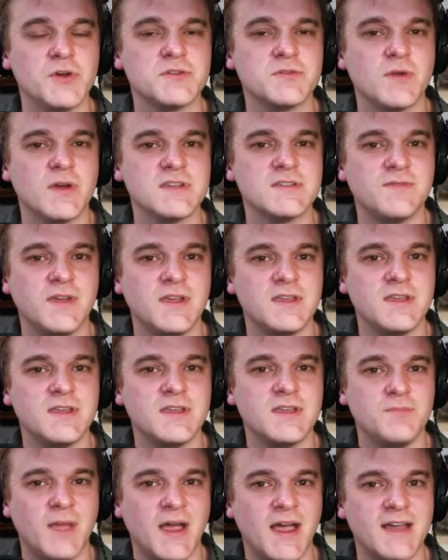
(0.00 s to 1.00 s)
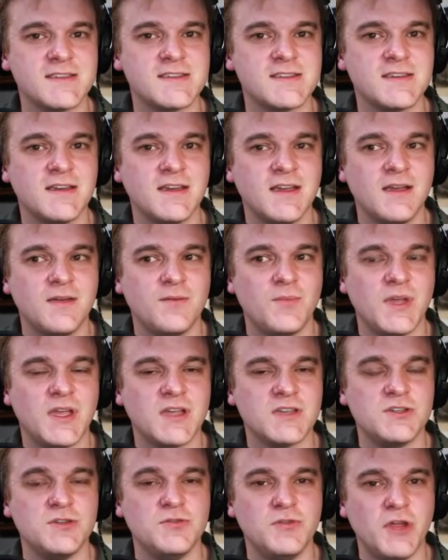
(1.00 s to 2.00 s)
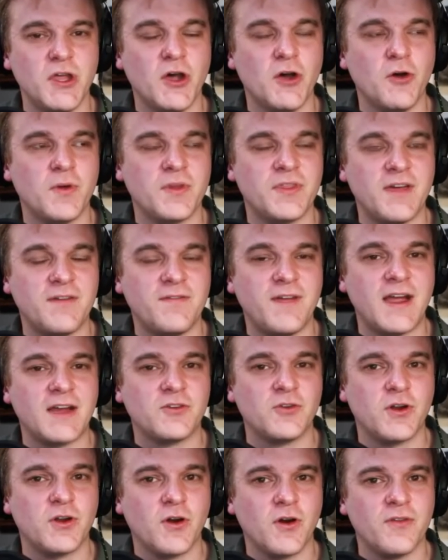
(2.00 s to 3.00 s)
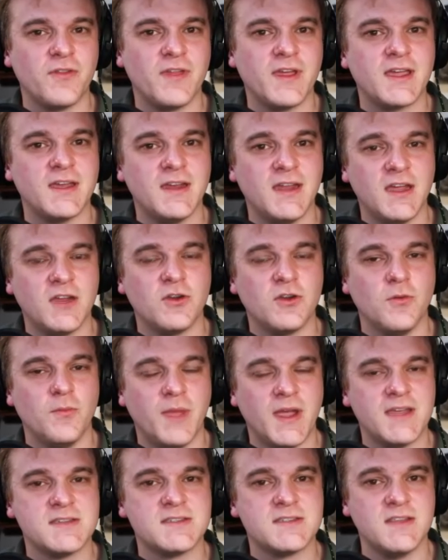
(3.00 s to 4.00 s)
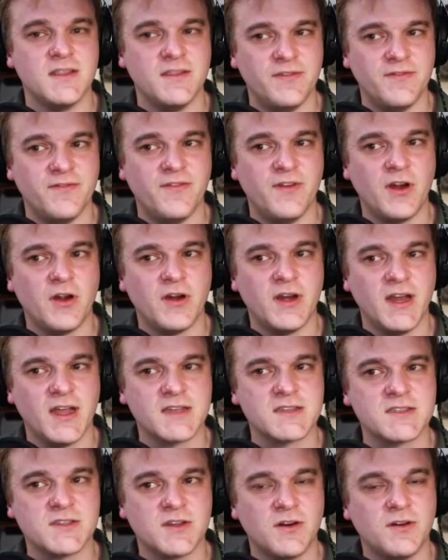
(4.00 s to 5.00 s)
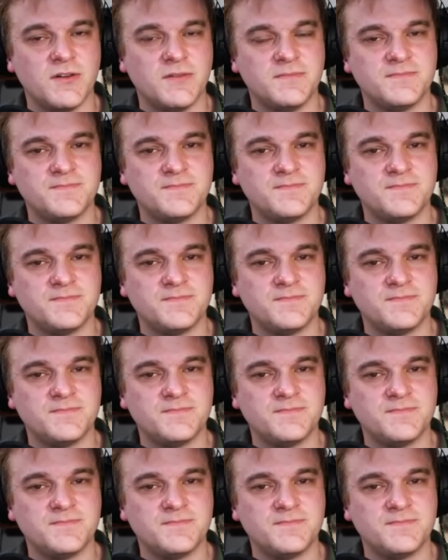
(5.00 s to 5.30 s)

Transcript: Rusviet mats because yeah. you know with that factory card they can hit your base the very next turn.